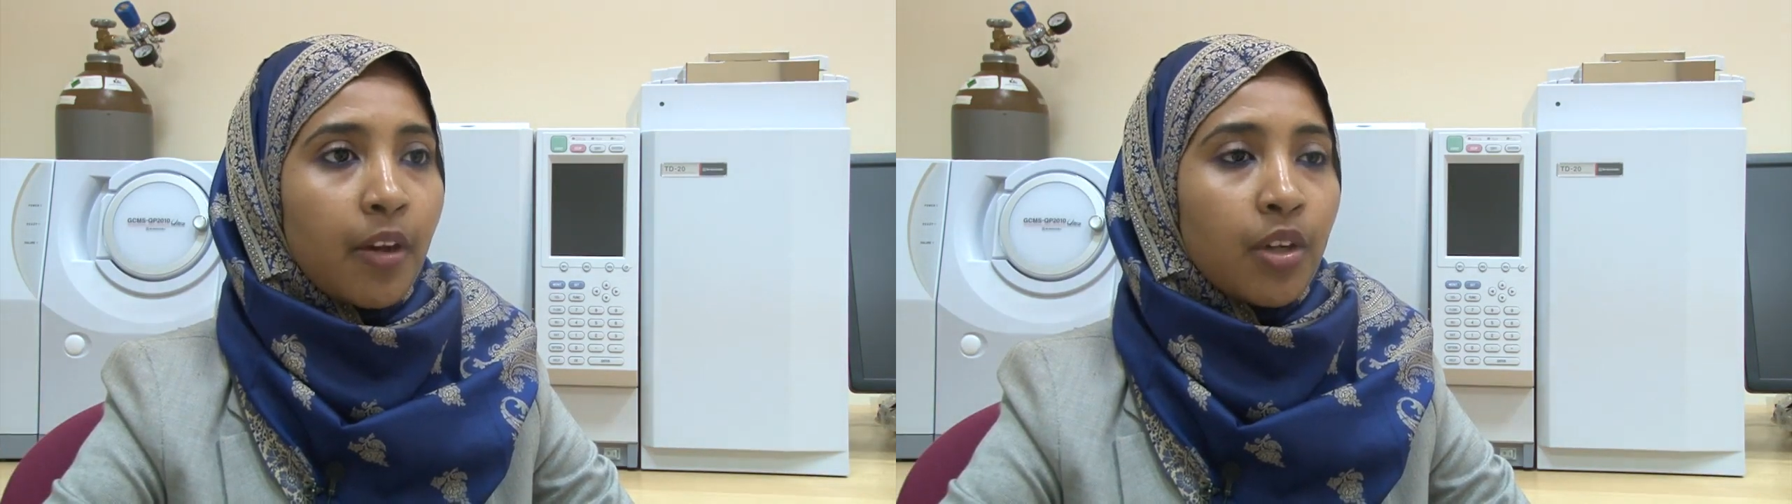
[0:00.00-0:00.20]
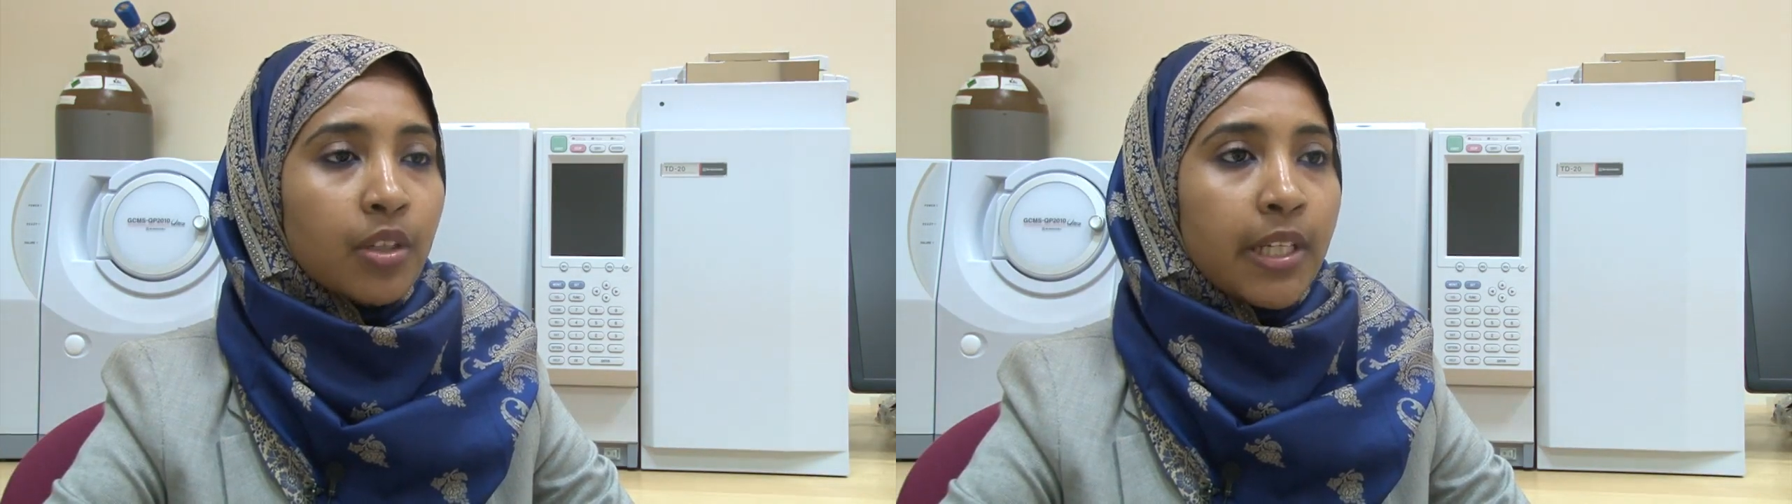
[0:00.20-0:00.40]

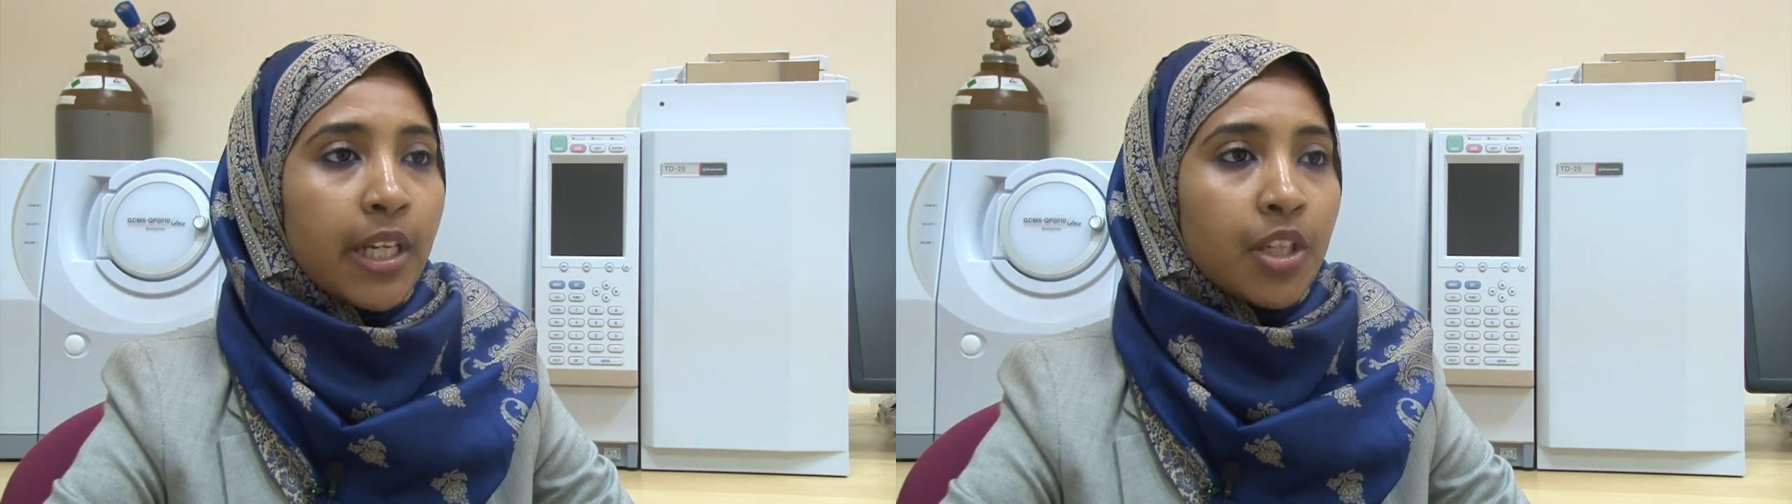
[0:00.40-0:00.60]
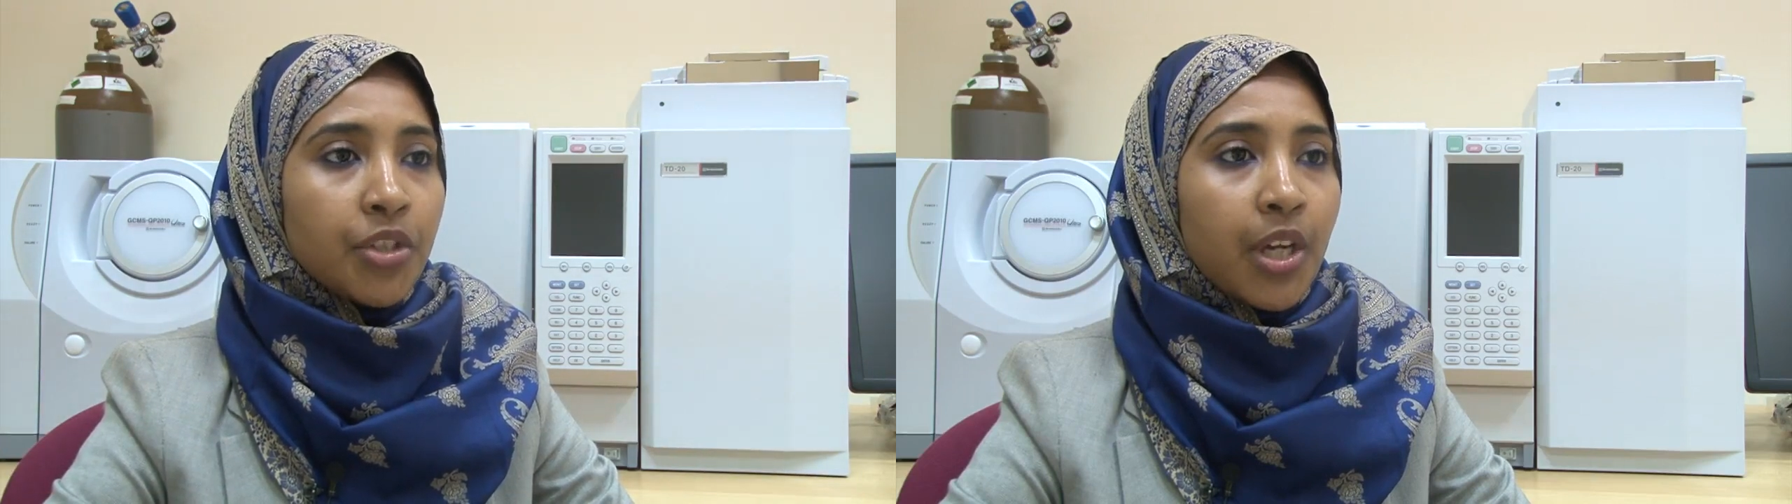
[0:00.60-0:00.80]
on
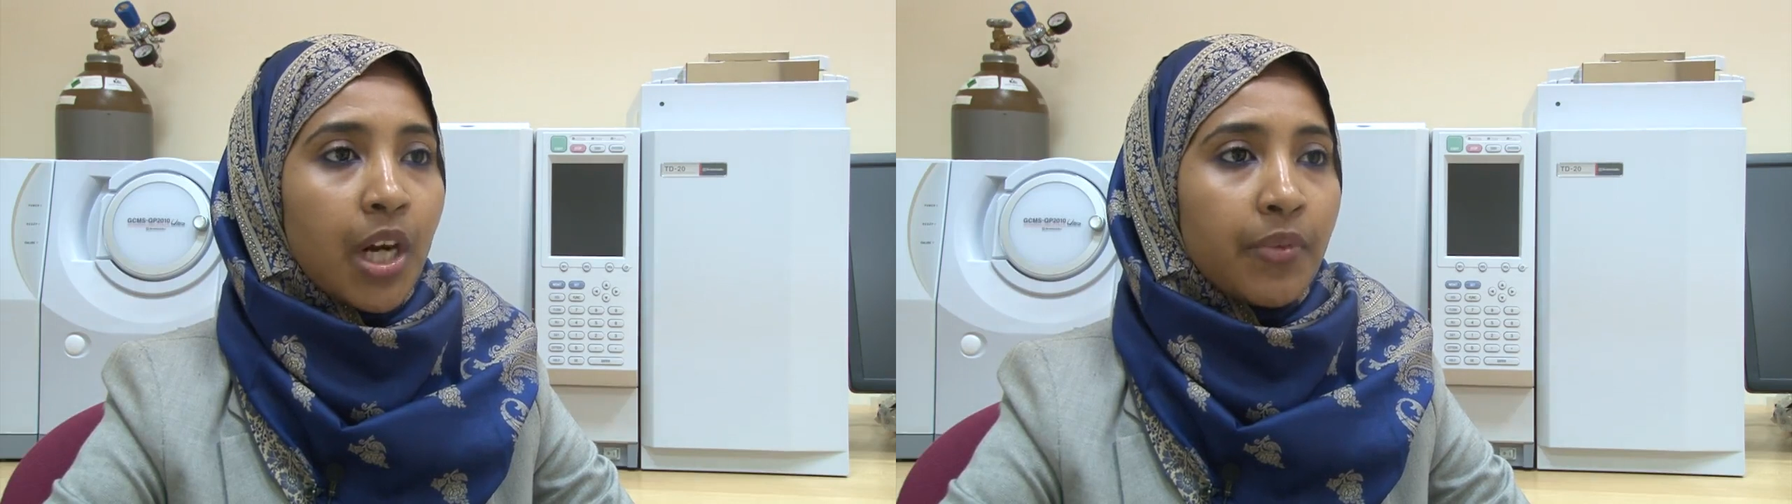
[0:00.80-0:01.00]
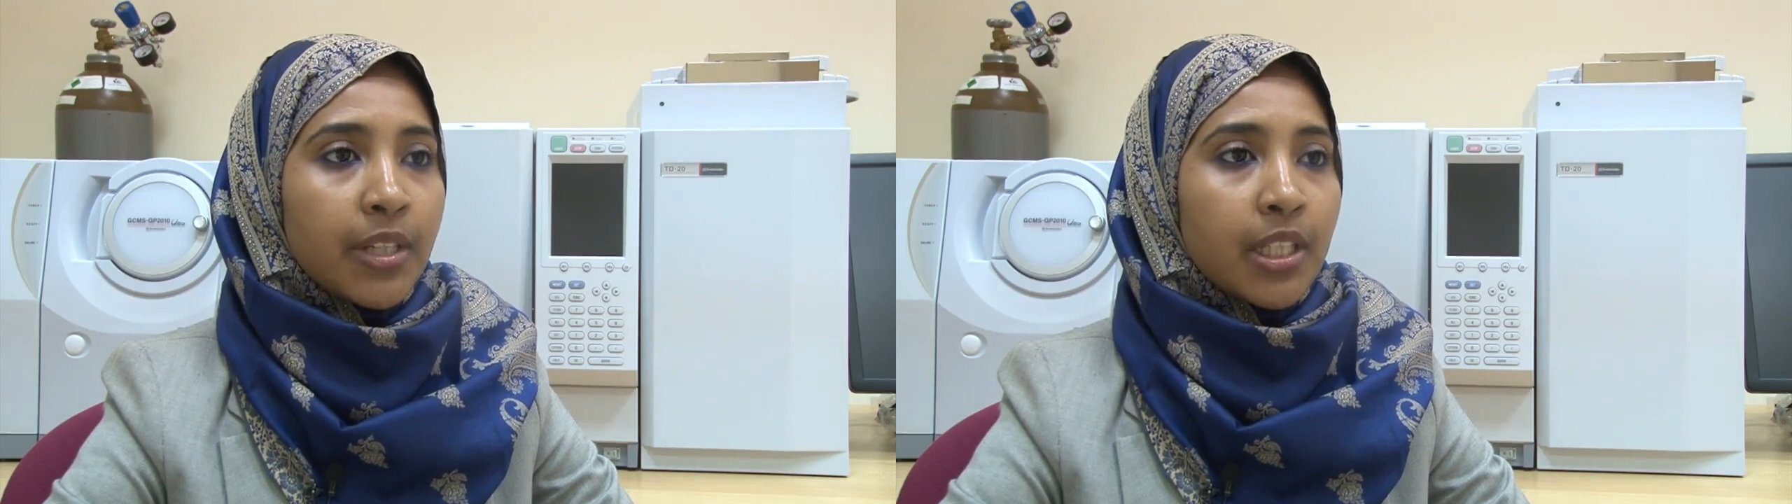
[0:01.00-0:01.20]
energy
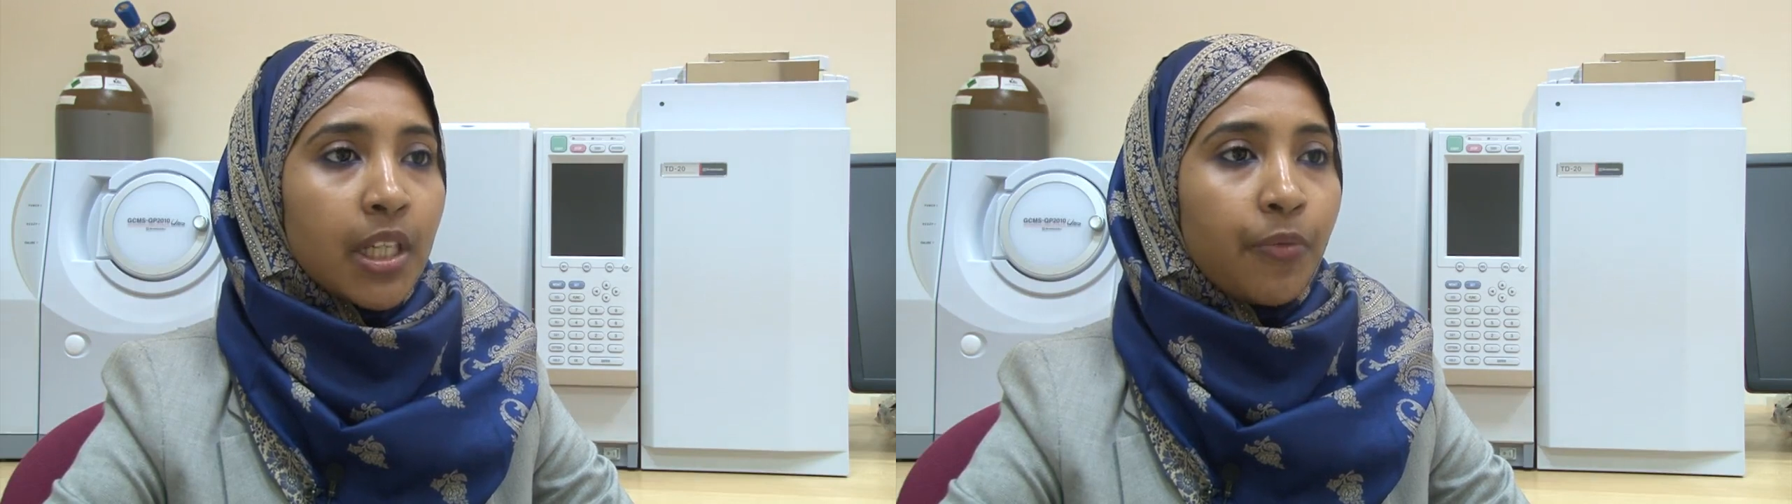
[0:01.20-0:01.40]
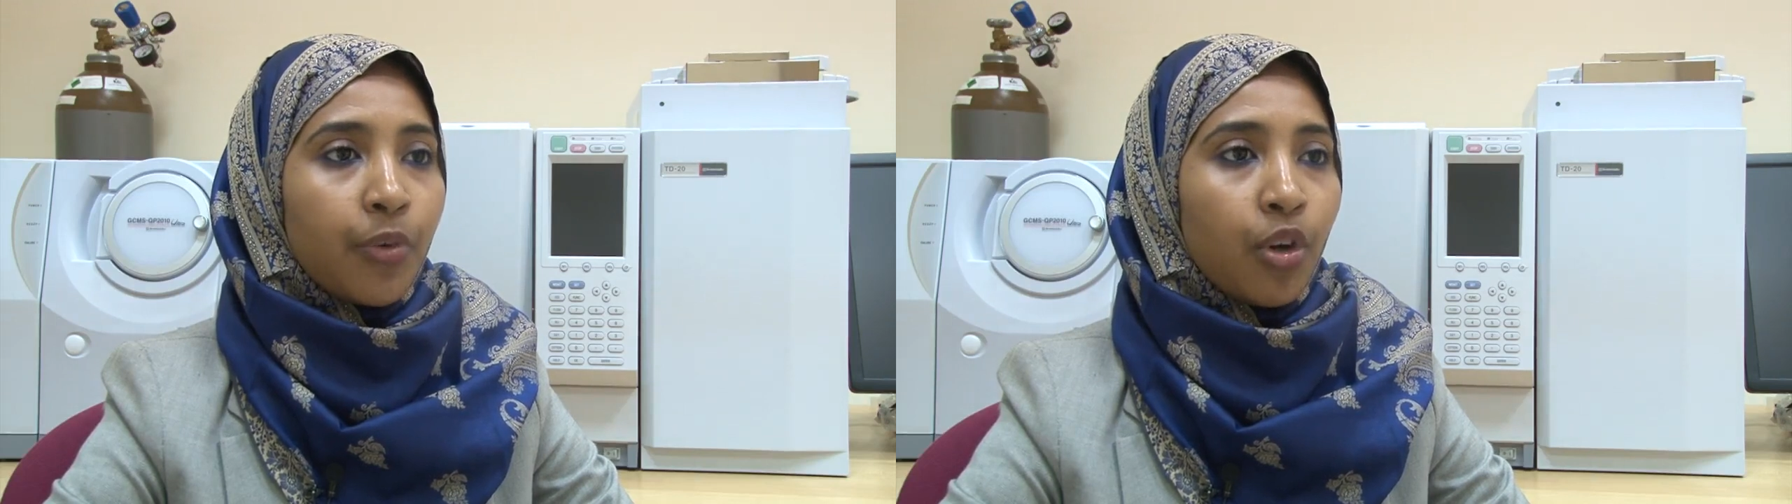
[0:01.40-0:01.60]
harvesting
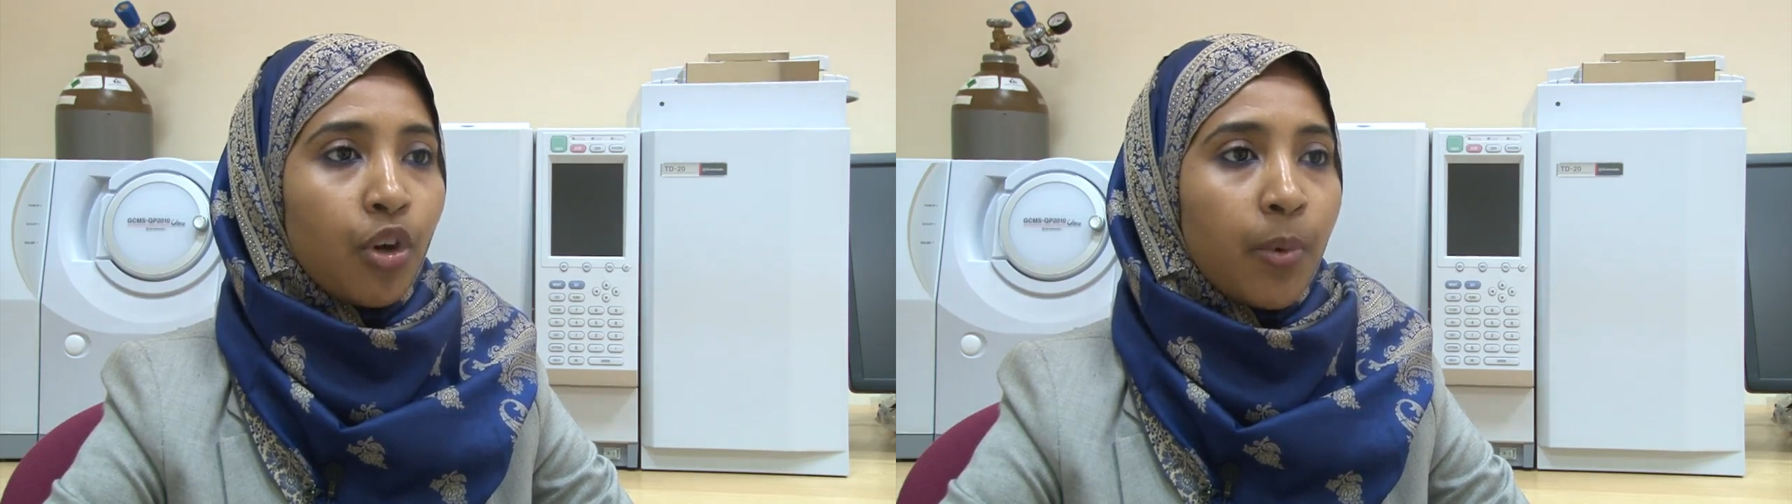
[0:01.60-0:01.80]
for low